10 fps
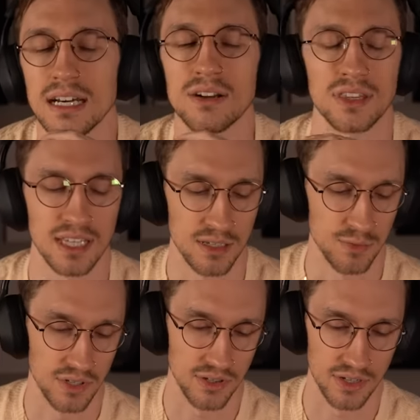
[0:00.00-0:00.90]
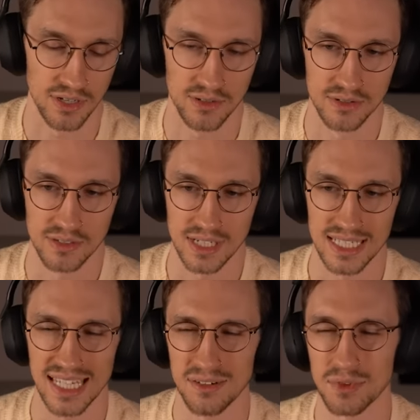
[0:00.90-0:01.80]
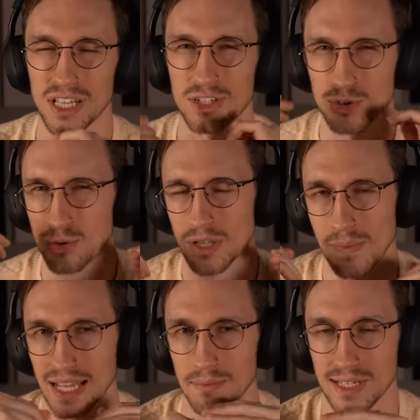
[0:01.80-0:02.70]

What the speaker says: I don't think he will, though. Because he didn't really truly make a